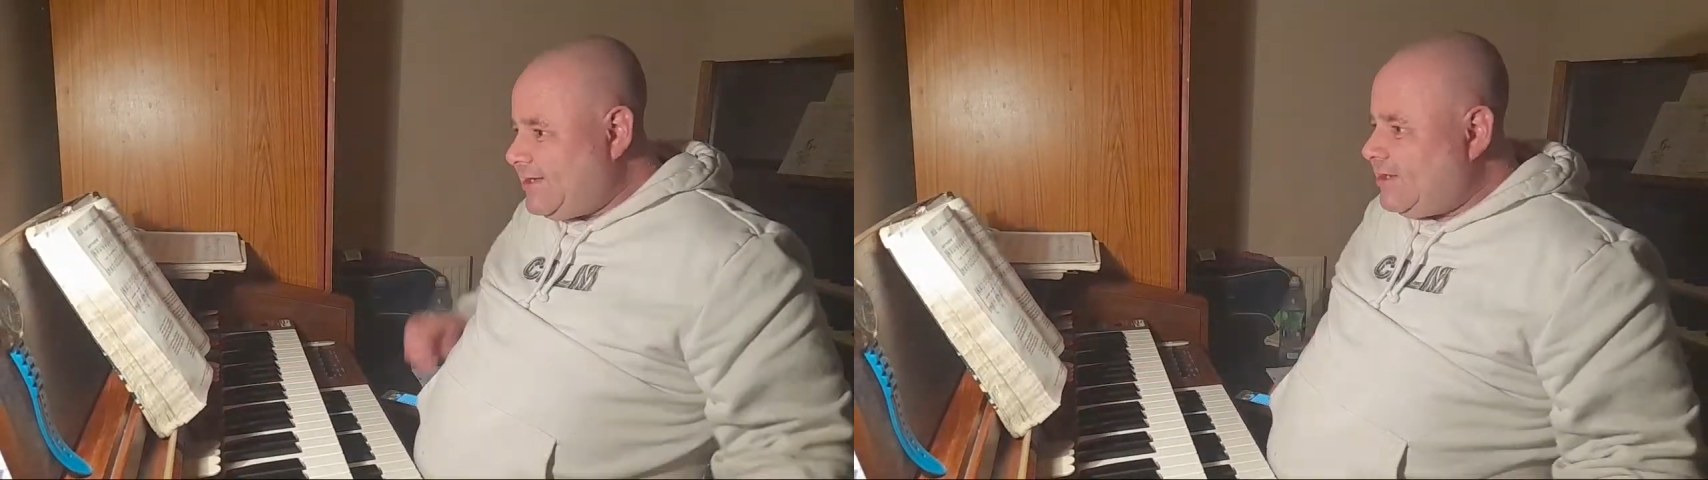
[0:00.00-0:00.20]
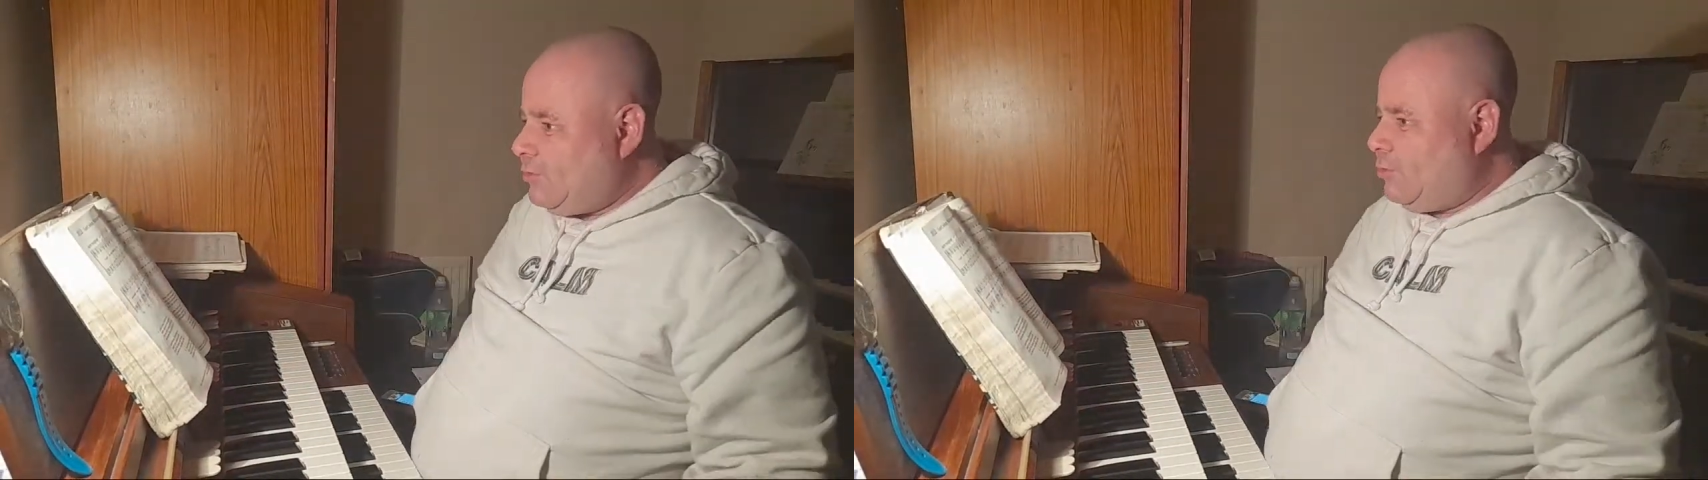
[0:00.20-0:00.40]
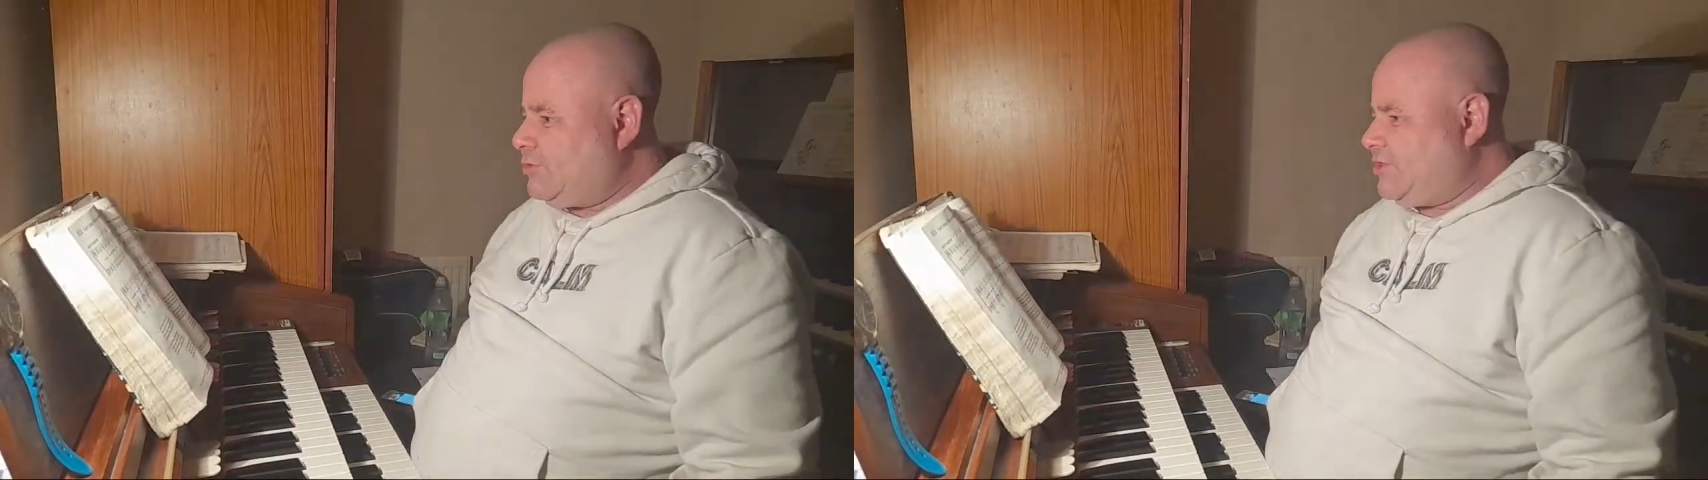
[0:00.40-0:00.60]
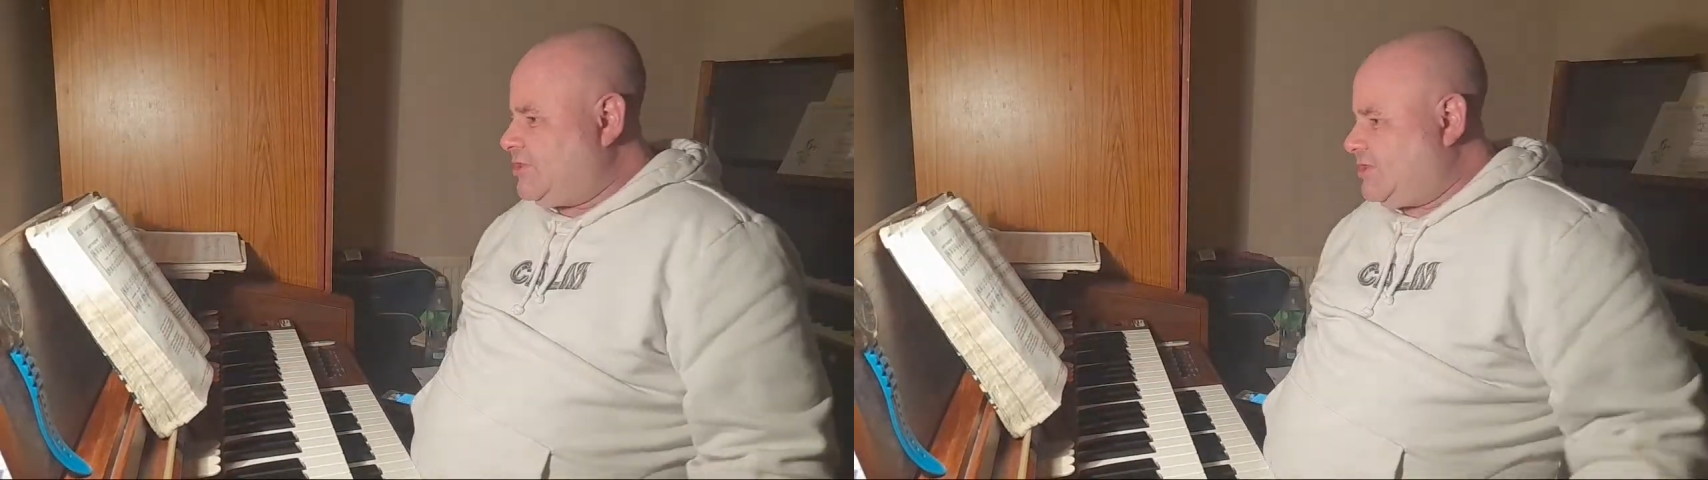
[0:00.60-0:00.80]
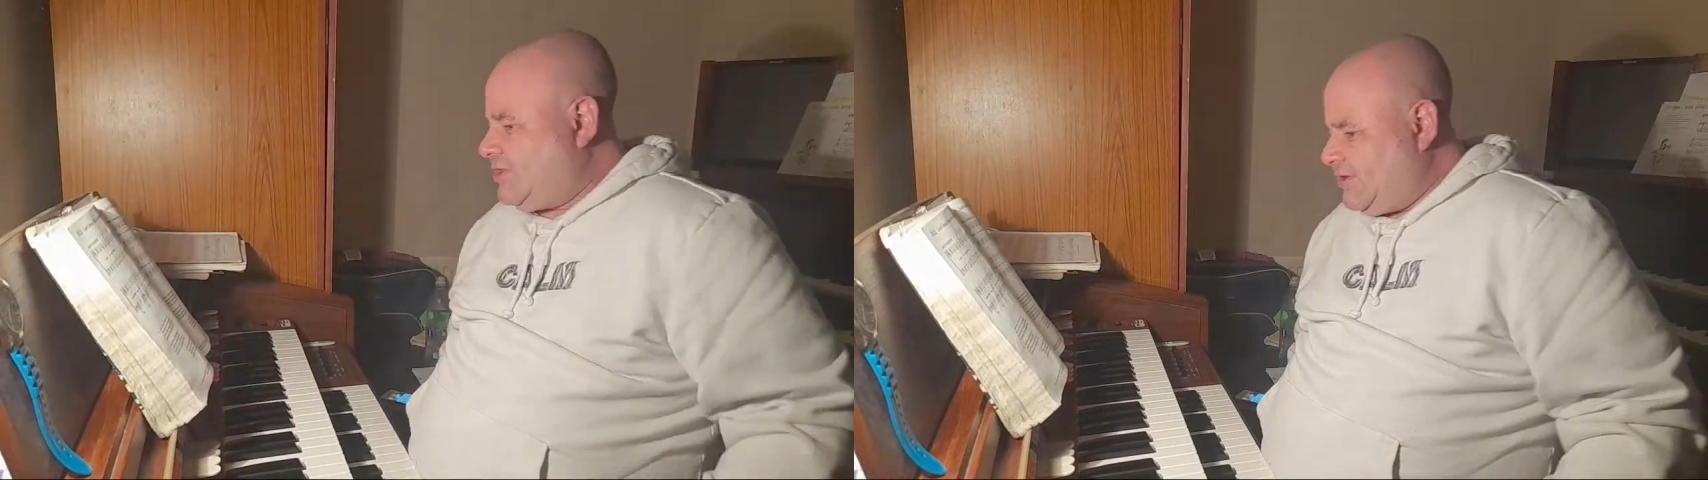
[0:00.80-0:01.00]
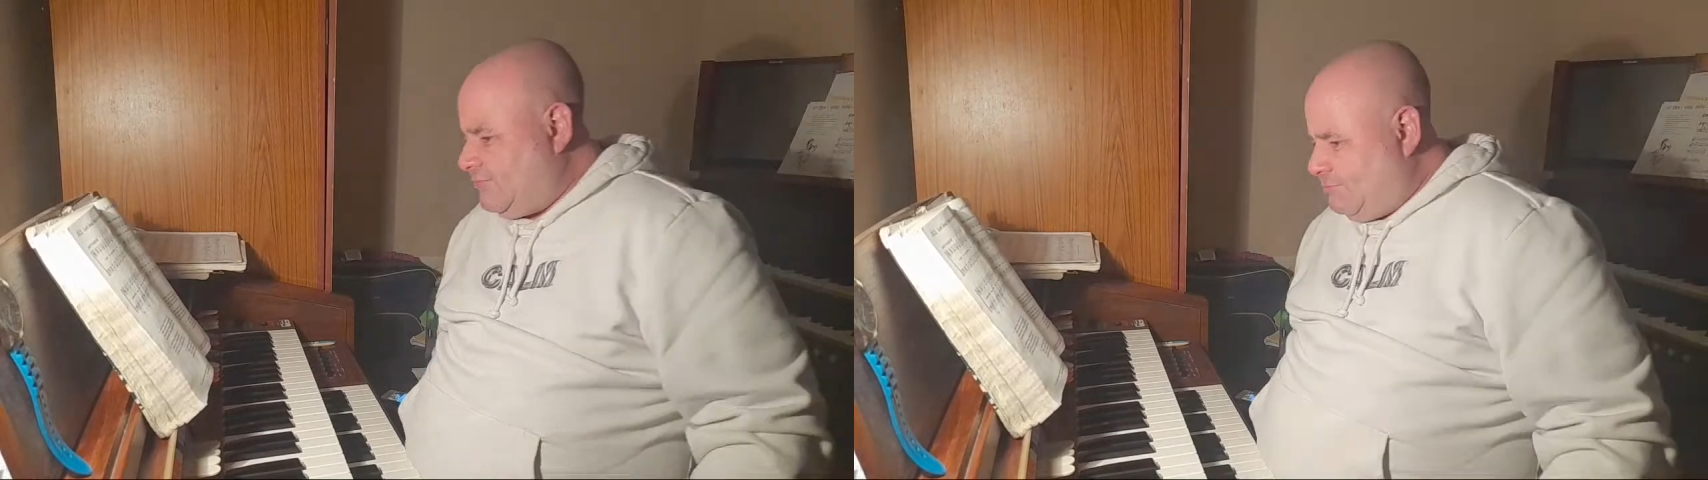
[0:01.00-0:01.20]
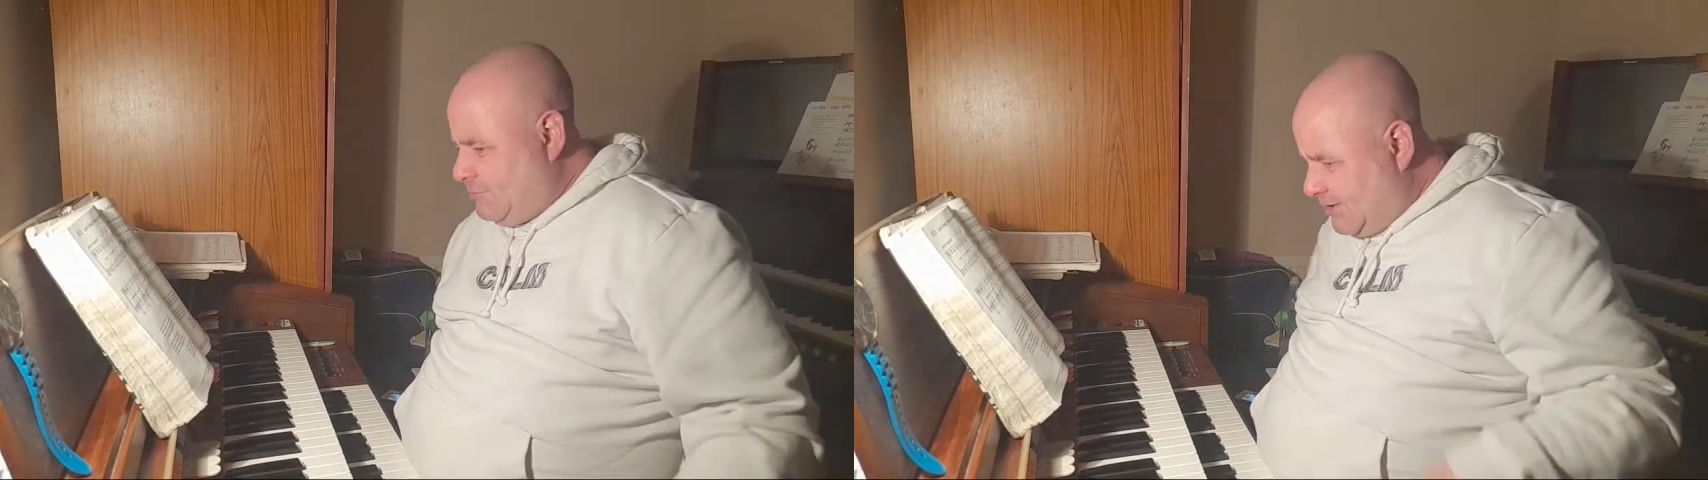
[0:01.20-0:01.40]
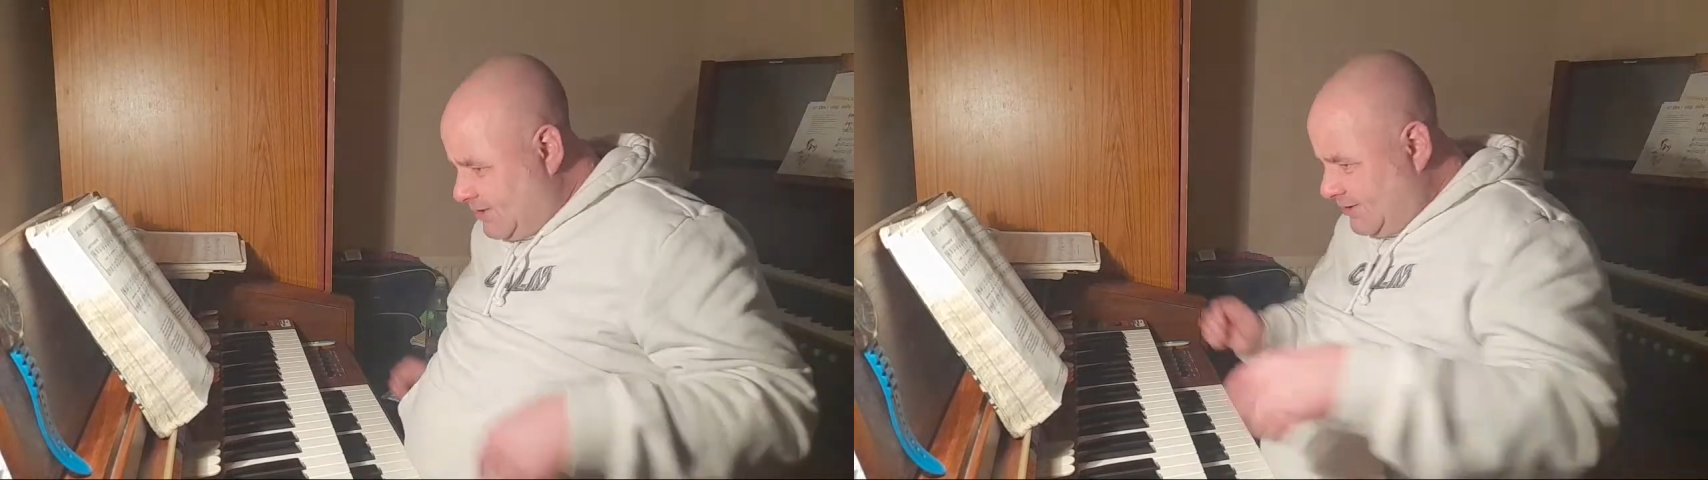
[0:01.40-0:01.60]
Lord Jesus Think of
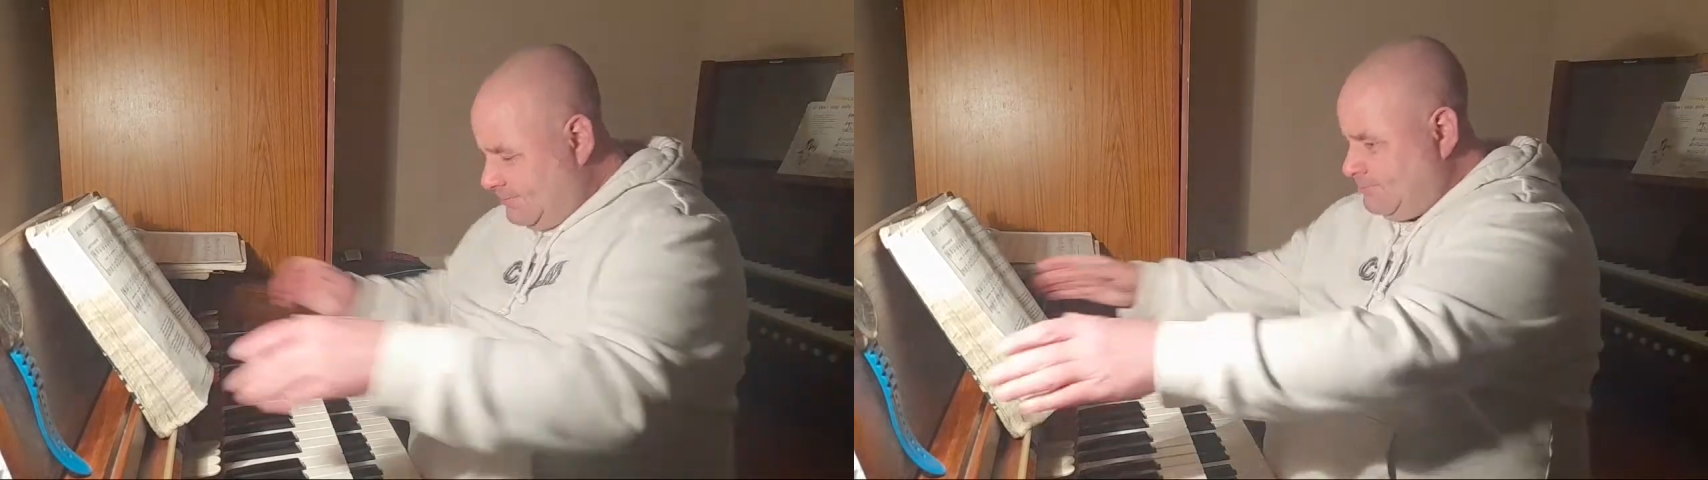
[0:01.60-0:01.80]
Me.